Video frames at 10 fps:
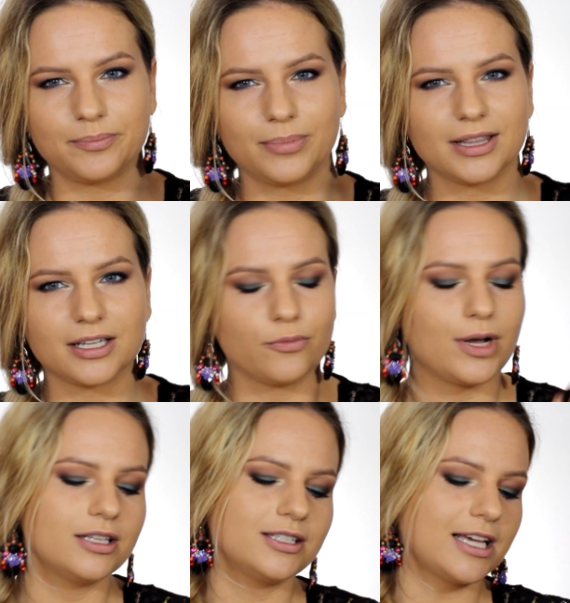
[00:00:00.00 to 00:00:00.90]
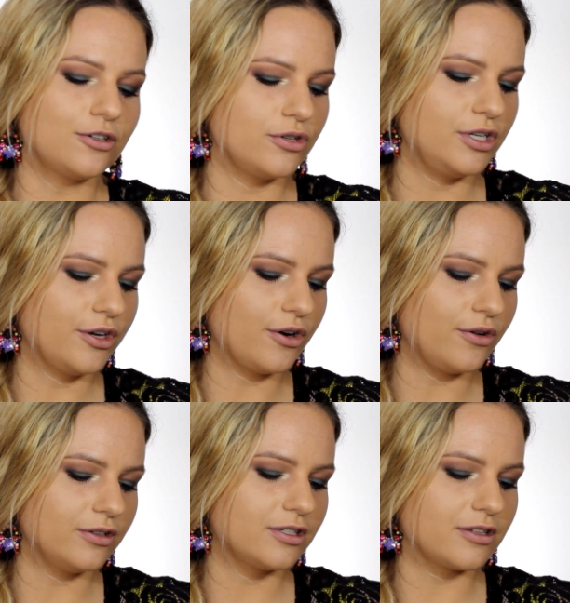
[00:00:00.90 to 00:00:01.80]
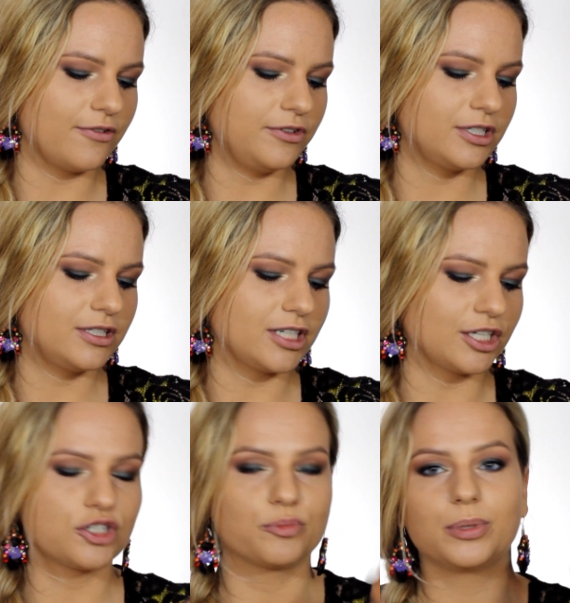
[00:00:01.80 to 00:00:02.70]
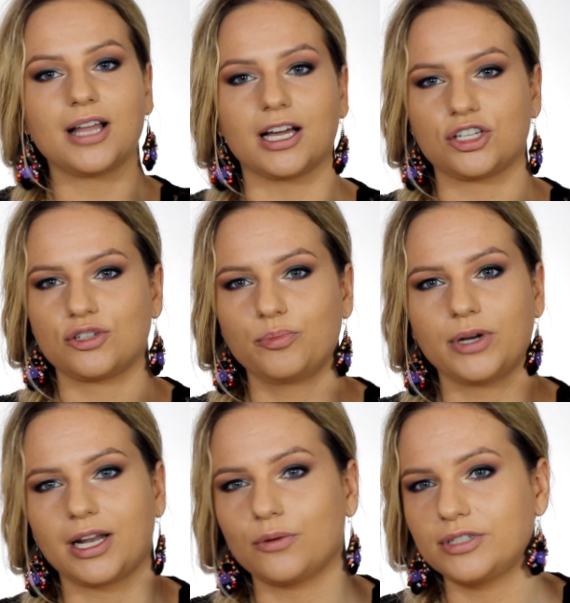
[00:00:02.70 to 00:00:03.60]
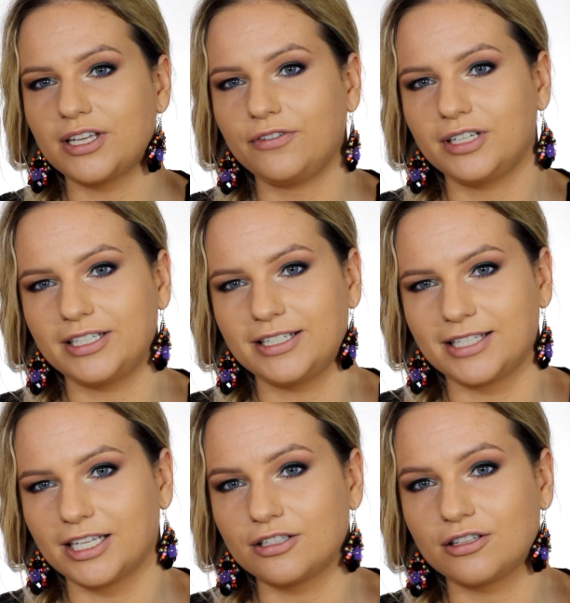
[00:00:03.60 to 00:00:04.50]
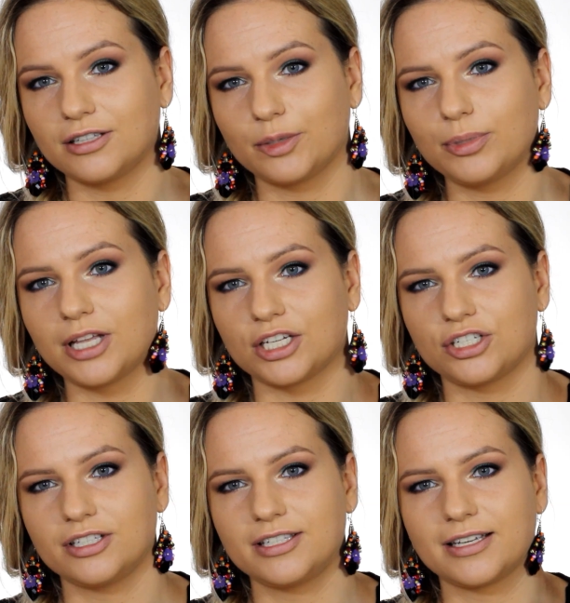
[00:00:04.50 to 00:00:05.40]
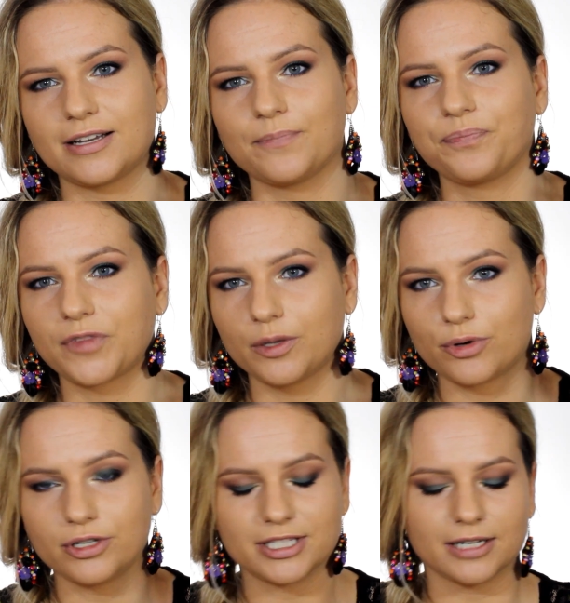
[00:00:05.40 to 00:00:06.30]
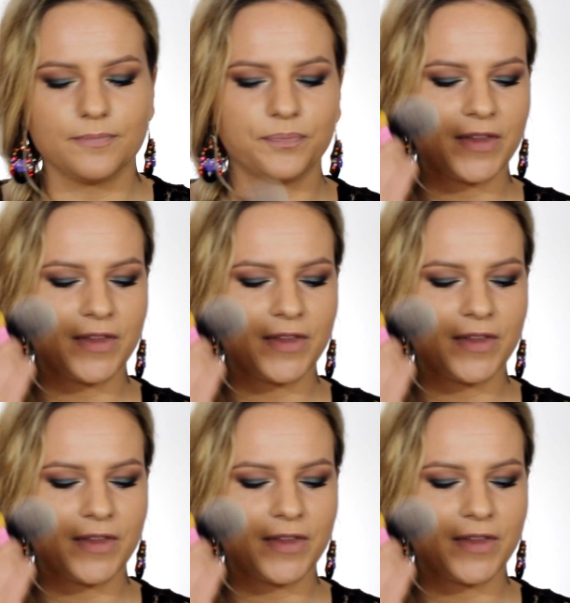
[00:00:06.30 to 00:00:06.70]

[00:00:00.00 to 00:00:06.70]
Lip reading: well, it's actually called Soft Touch Blush, but I would definitely say it's not a blush, it's a bronzer.